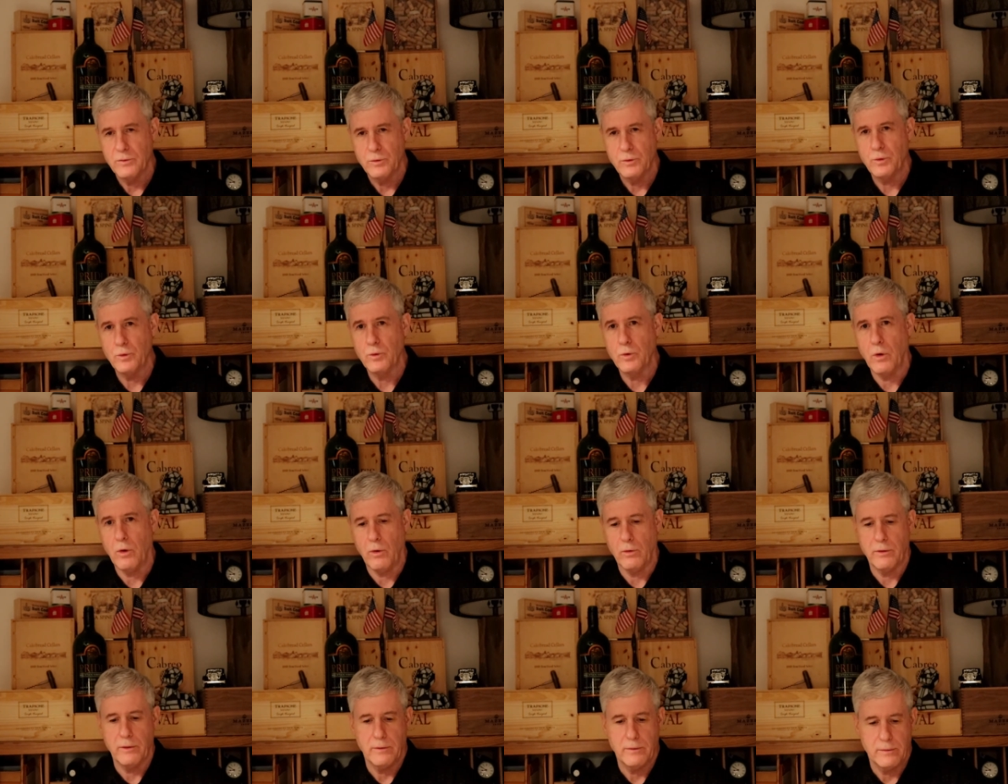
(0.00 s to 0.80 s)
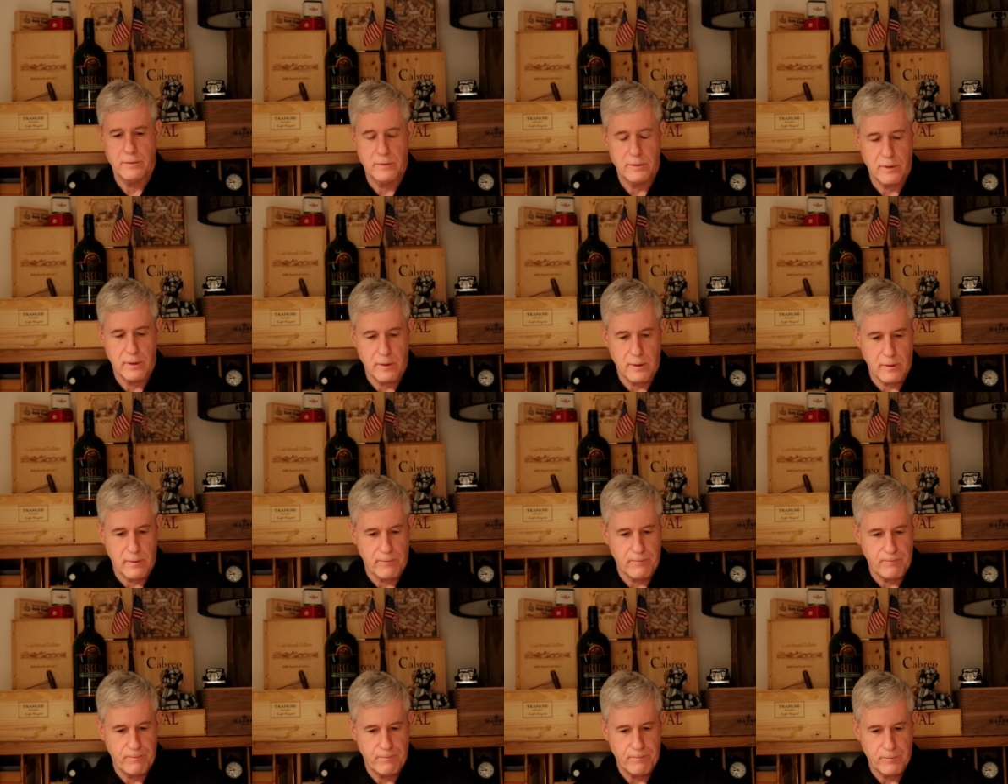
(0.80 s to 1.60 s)
Too cold.
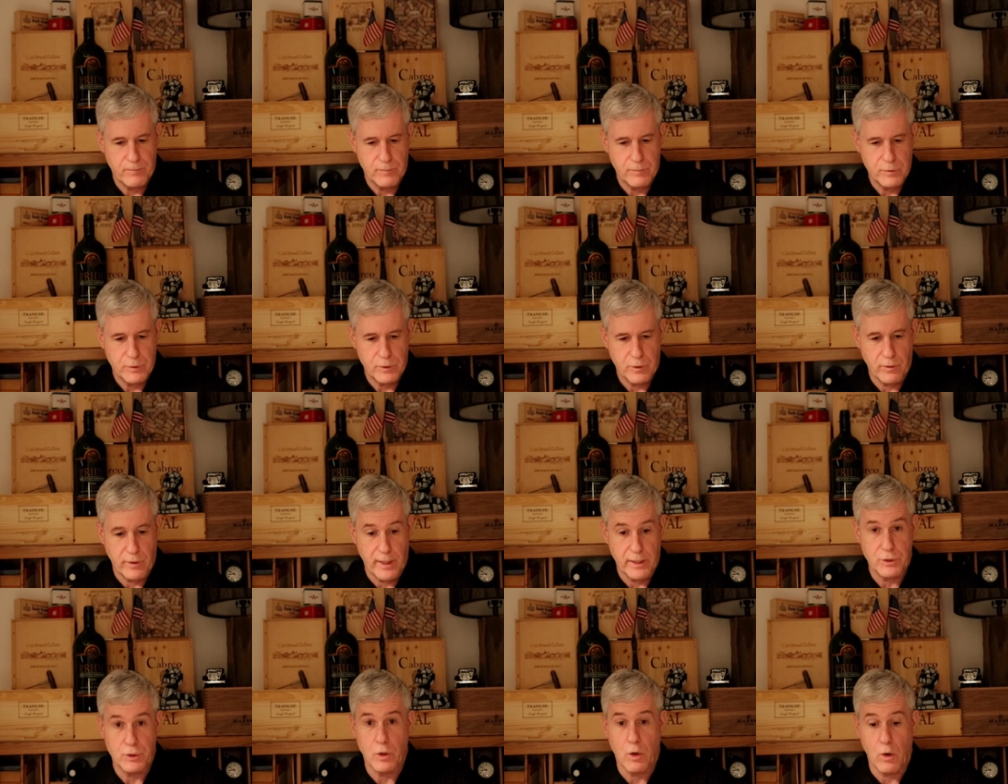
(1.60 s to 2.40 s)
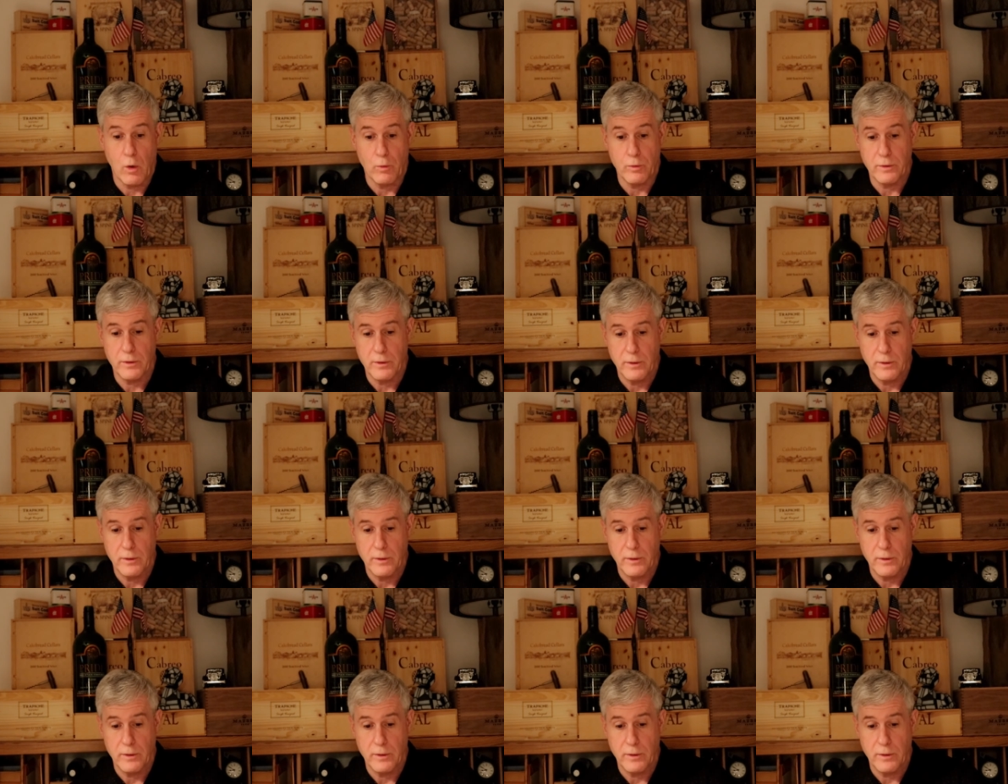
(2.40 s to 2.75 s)
Um, so that's oak.